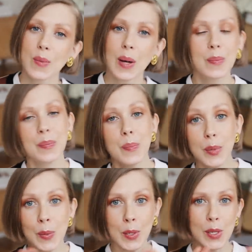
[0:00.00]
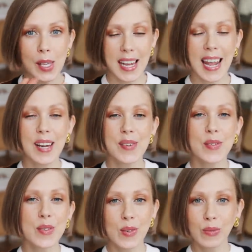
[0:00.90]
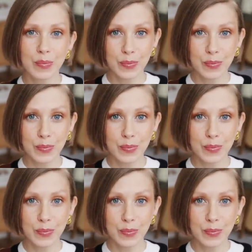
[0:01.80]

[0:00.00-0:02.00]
one. Peace, peace, and hey-do!